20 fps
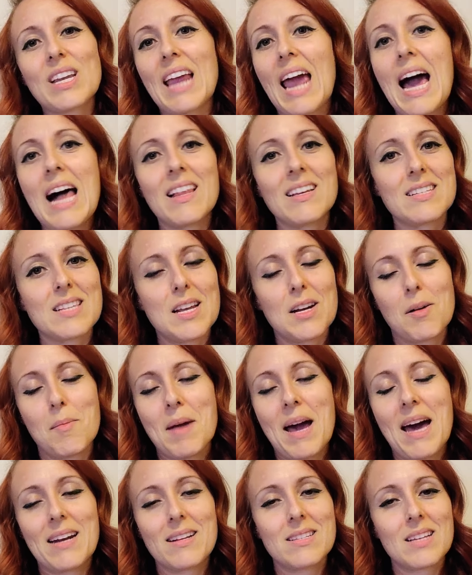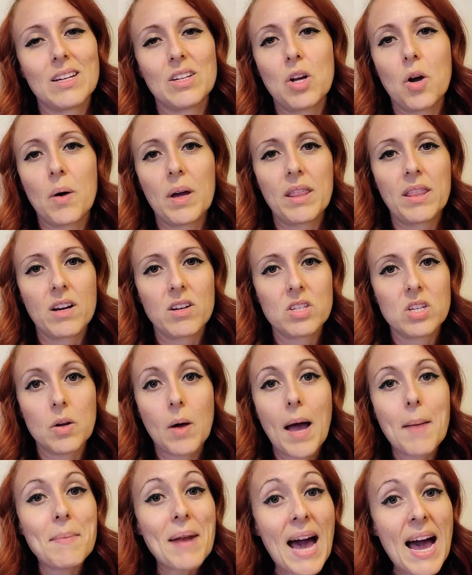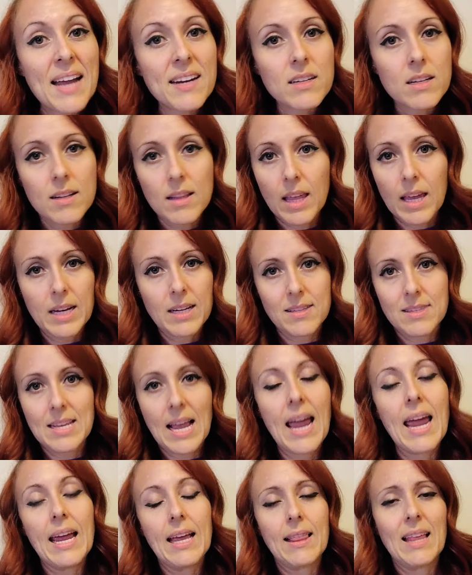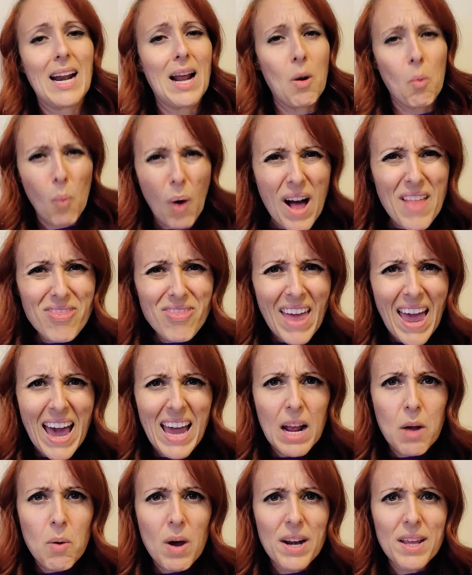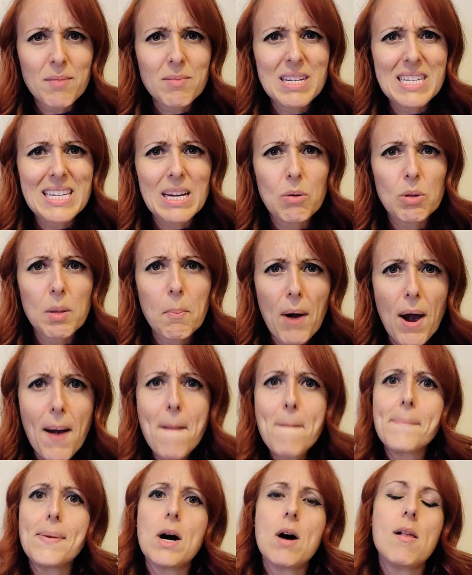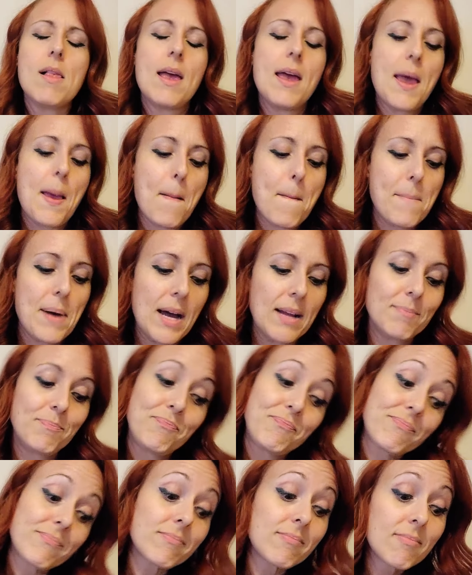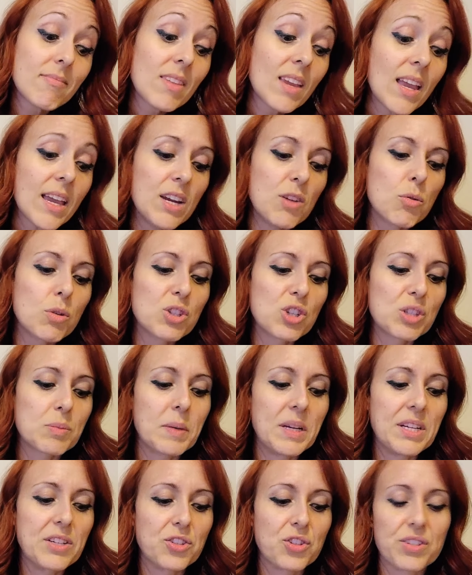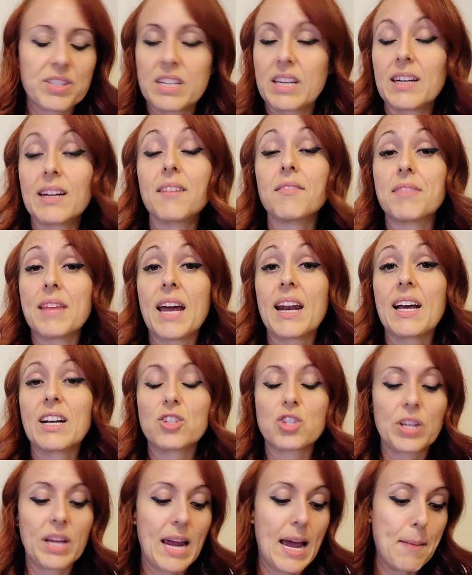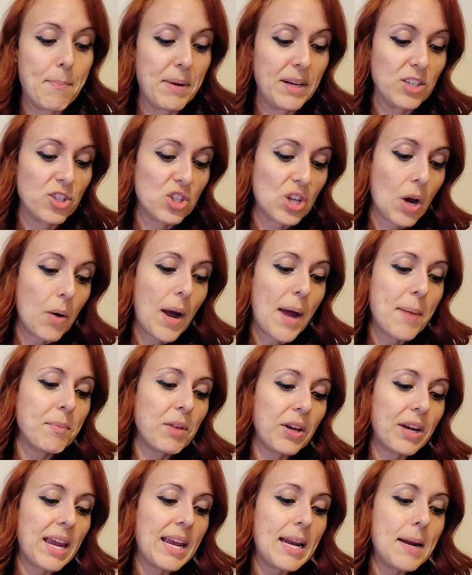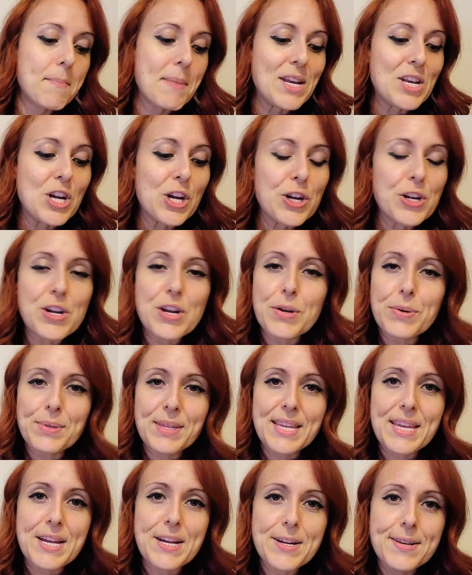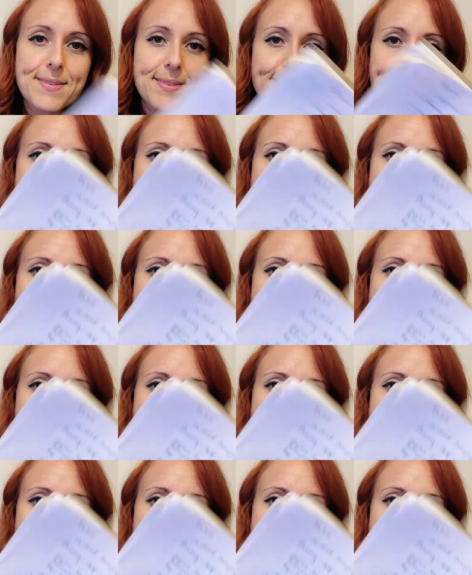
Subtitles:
like, Alexander Mattison going there too. I'm not, like, saying that I want that. I want him to stay with the Purple. But it would just be interesting if that actually happened. So I'm looking at my nerd notes here.